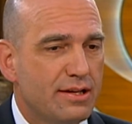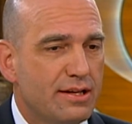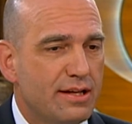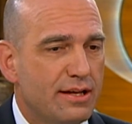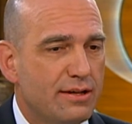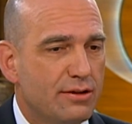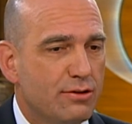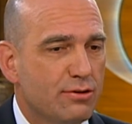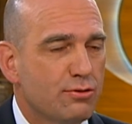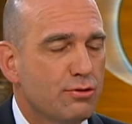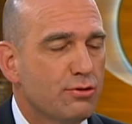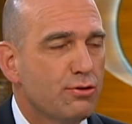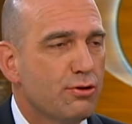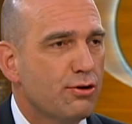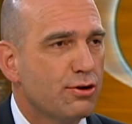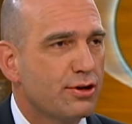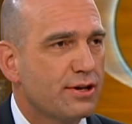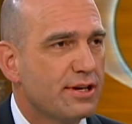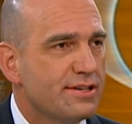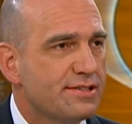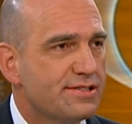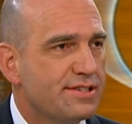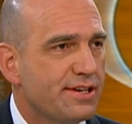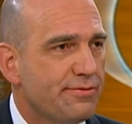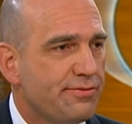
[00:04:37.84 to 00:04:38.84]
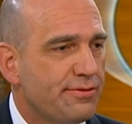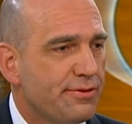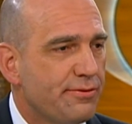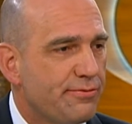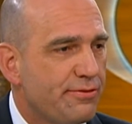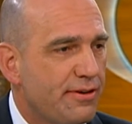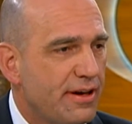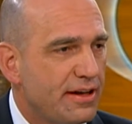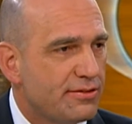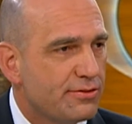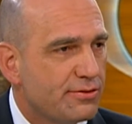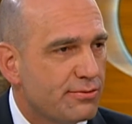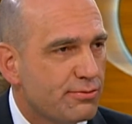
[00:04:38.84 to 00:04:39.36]
it look as if
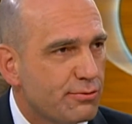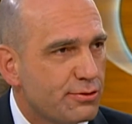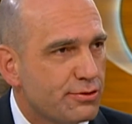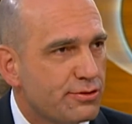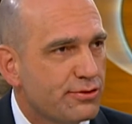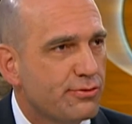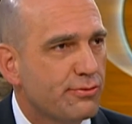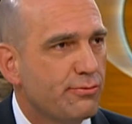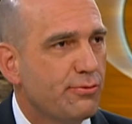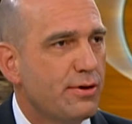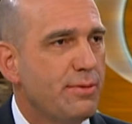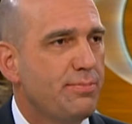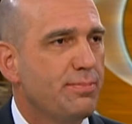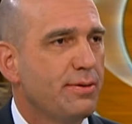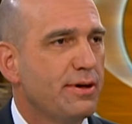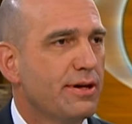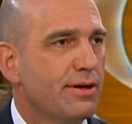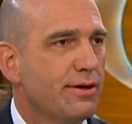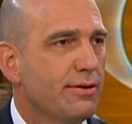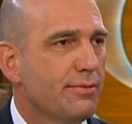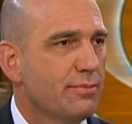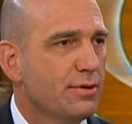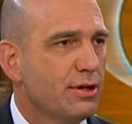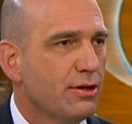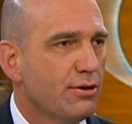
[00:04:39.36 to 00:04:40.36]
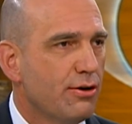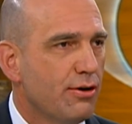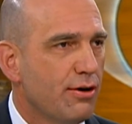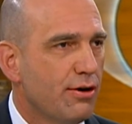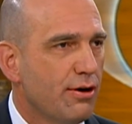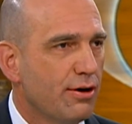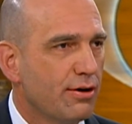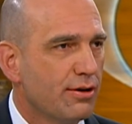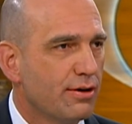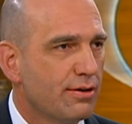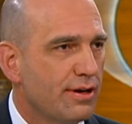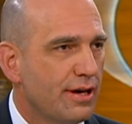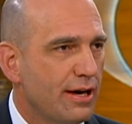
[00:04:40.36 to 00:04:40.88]
events were sweeping him
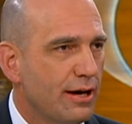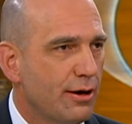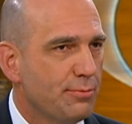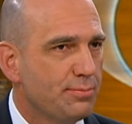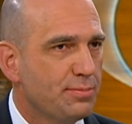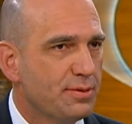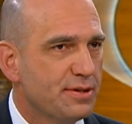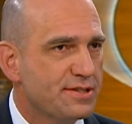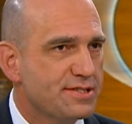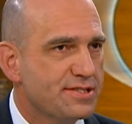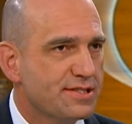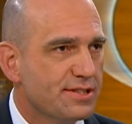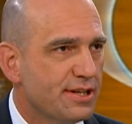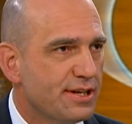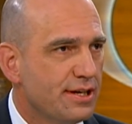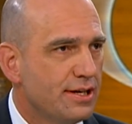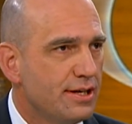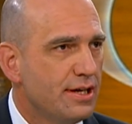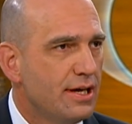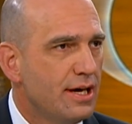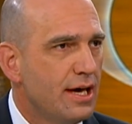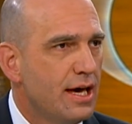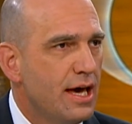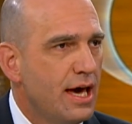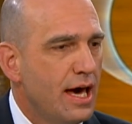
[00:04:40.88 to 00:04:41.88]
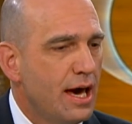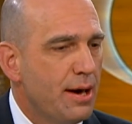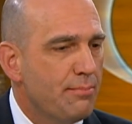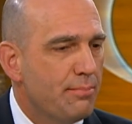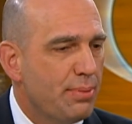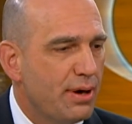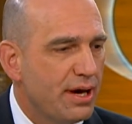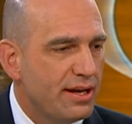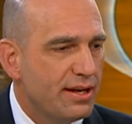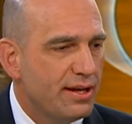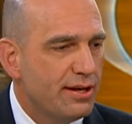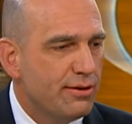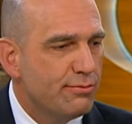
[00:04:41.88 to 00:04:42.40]
along helplessly,
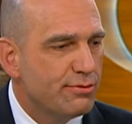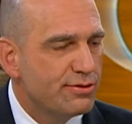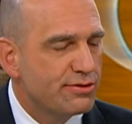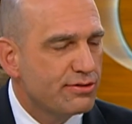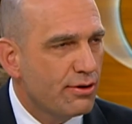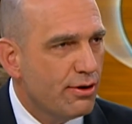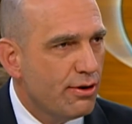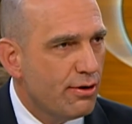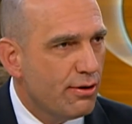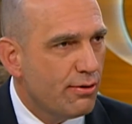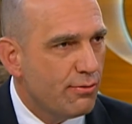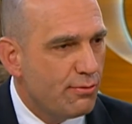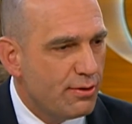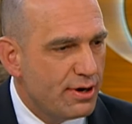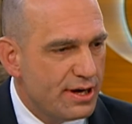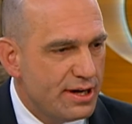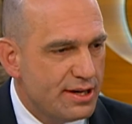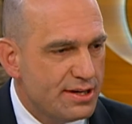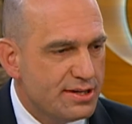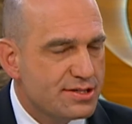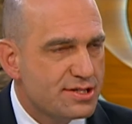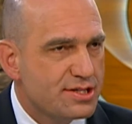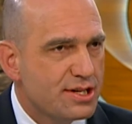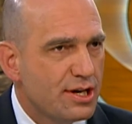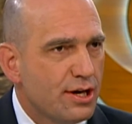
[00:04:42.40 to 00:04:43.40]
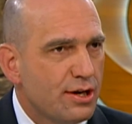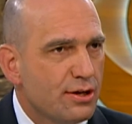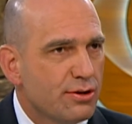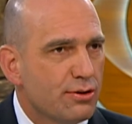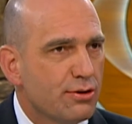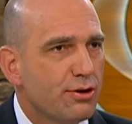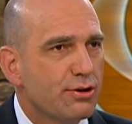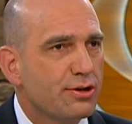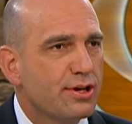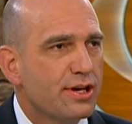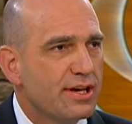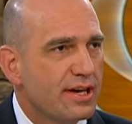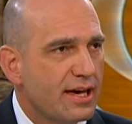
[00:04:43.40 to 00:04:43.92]
but he was always
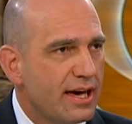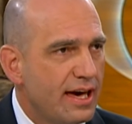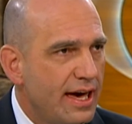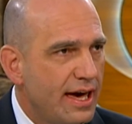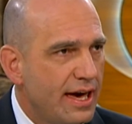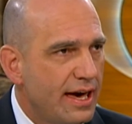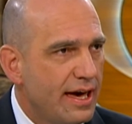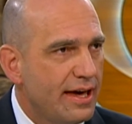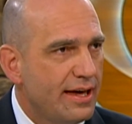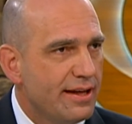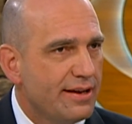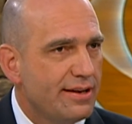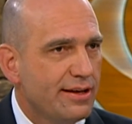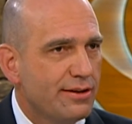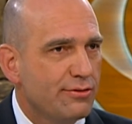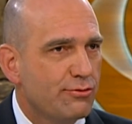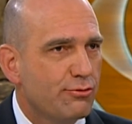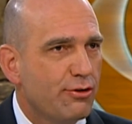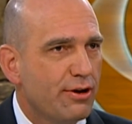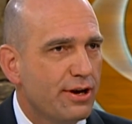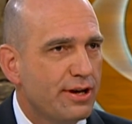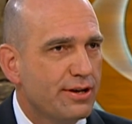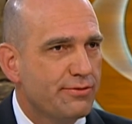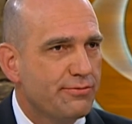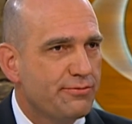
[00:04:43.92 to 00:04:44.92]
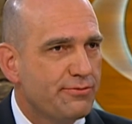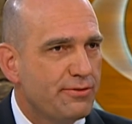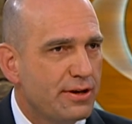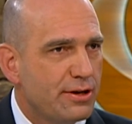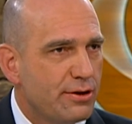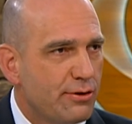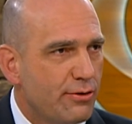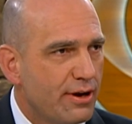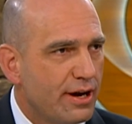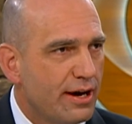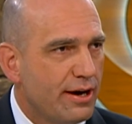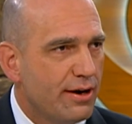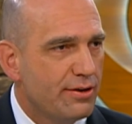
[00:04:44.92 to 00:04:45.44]
looking ahead and trying to
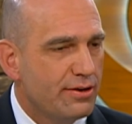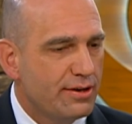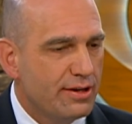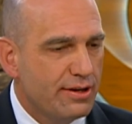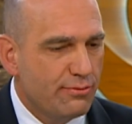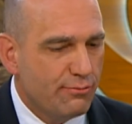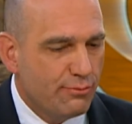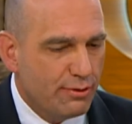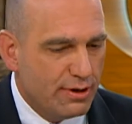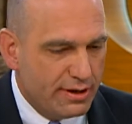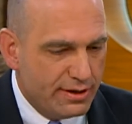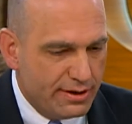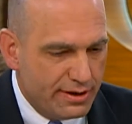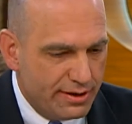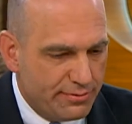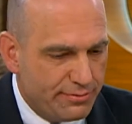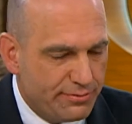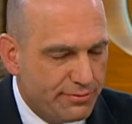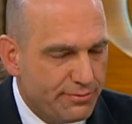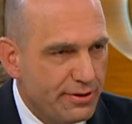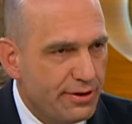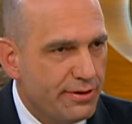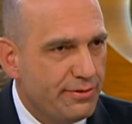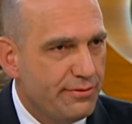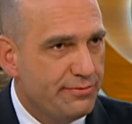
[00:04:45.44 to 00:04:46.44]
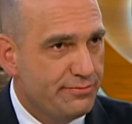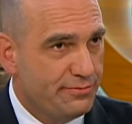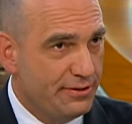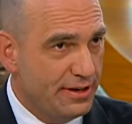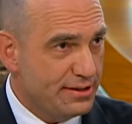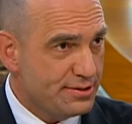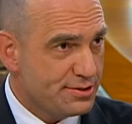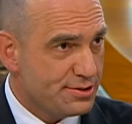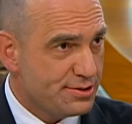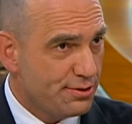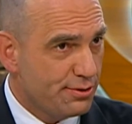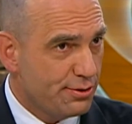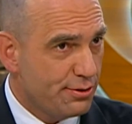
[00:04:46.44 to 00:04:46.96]
figure out, well, if
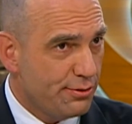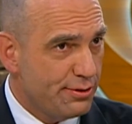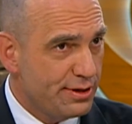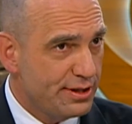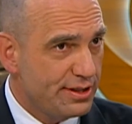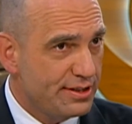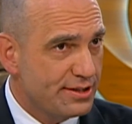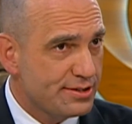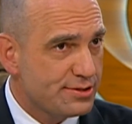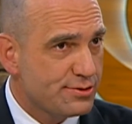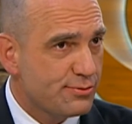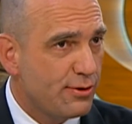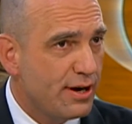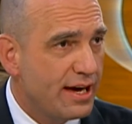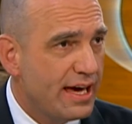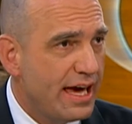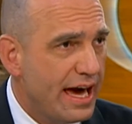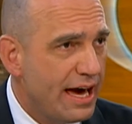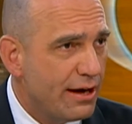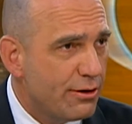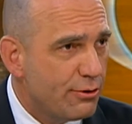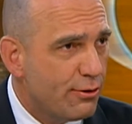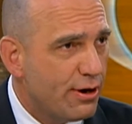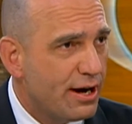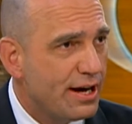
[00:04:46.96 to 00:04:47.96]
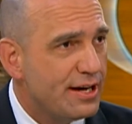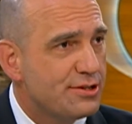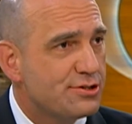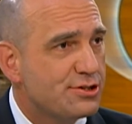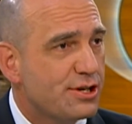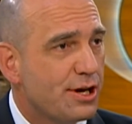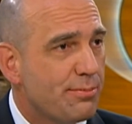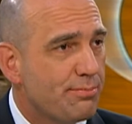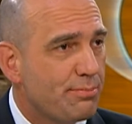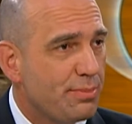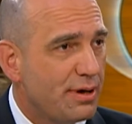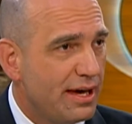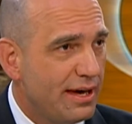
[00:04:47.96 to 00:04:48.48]
events are going this way, how do I
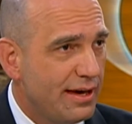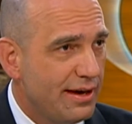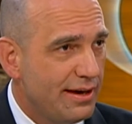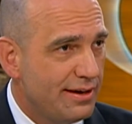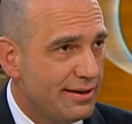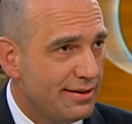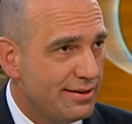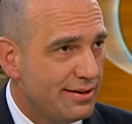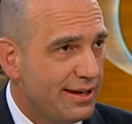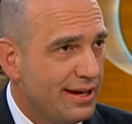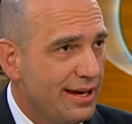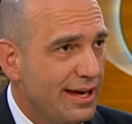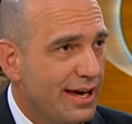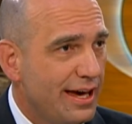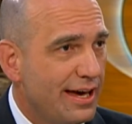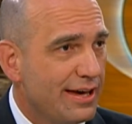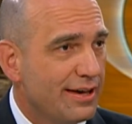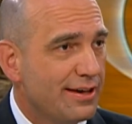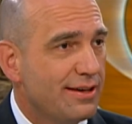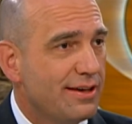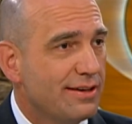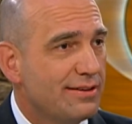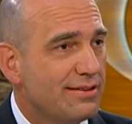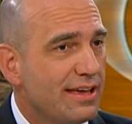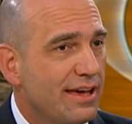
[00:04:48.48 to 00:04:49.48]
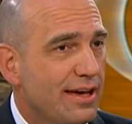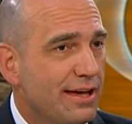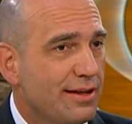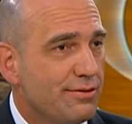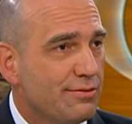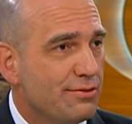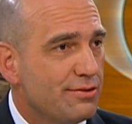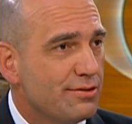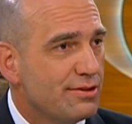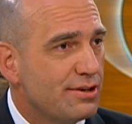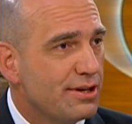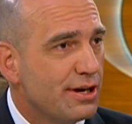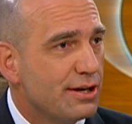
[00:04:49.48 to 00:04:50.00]
jump ahead and
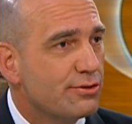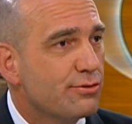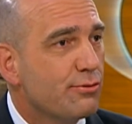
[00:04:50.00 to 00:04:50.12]
and get